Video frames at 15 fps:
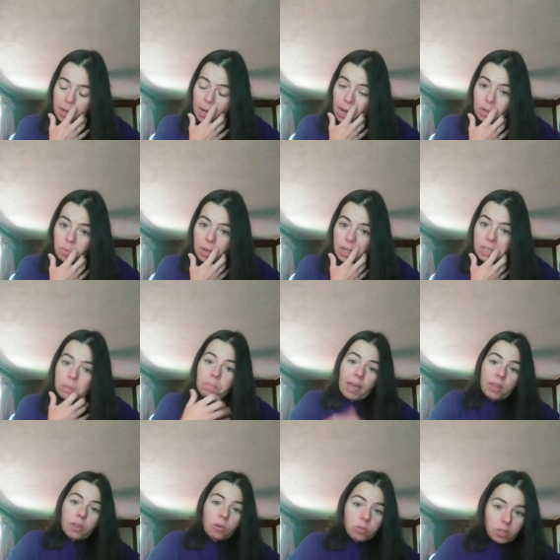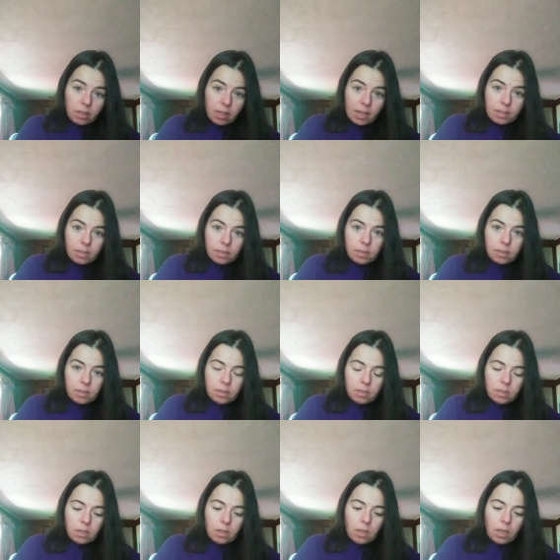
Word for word: But anyways, make those lists,